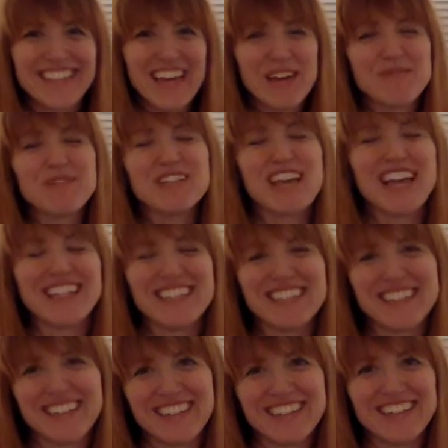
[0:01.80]
I'm Shannon
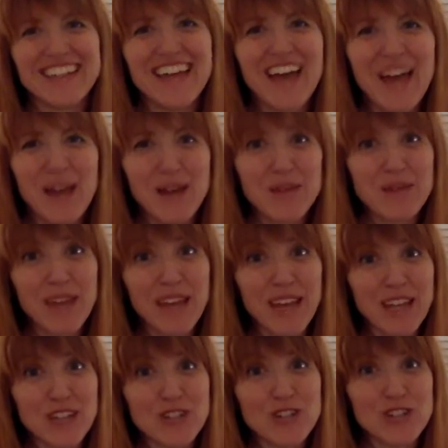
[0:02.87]
Dunne. I'm
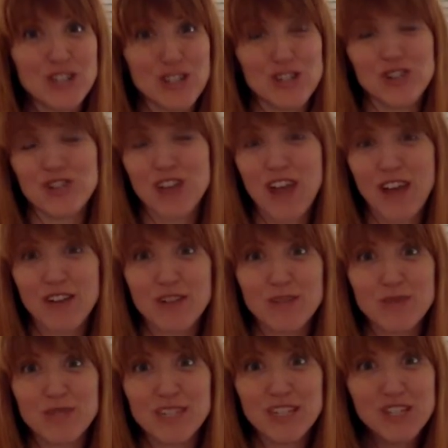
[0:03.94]
a traditional Irish
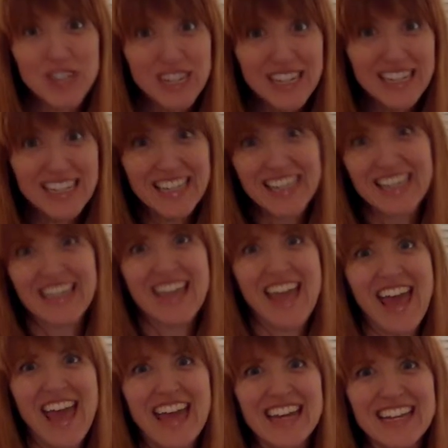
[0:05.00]
musician
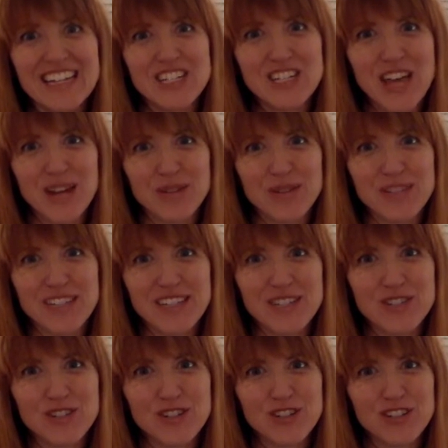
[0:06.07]
and a Shannos
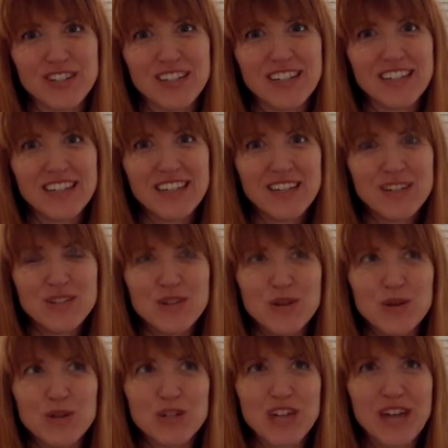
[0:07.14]
dancer.
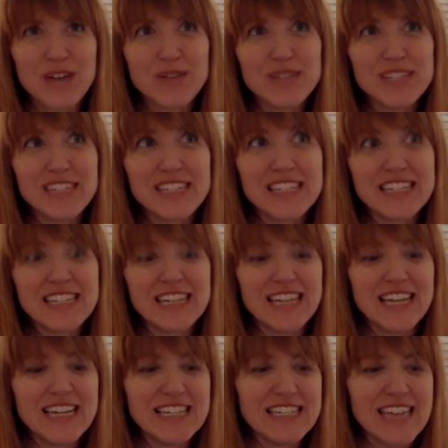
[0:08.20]
So Shannos dancing
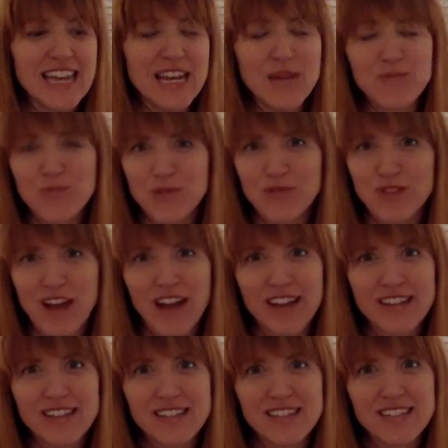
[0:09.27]
is an
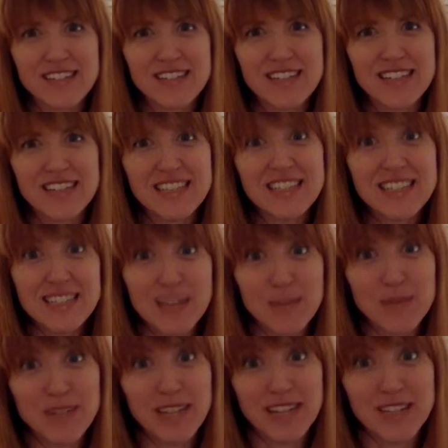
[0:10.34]
improvised
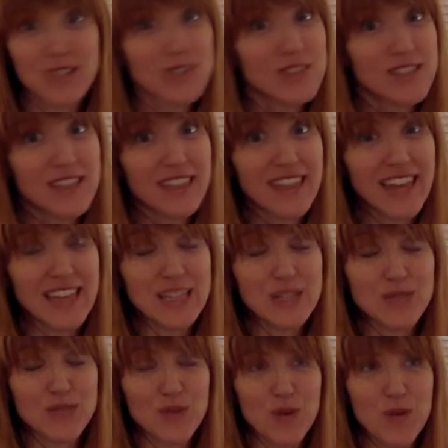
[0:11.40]
step dance that's
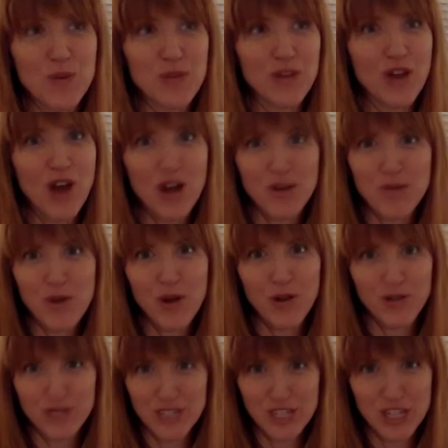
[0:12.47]
from the Connemara
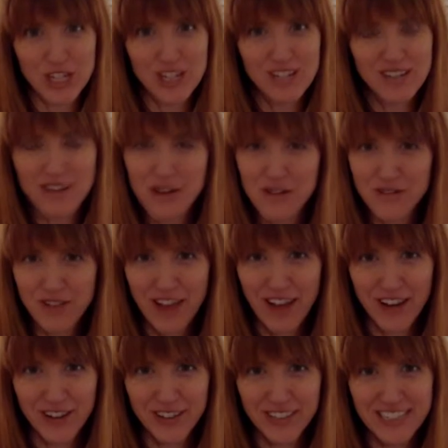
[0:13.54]
region of
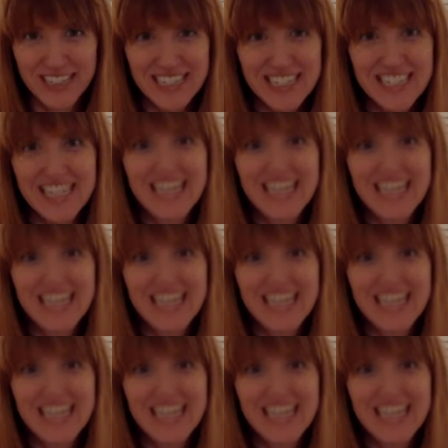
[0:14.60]
Ireland.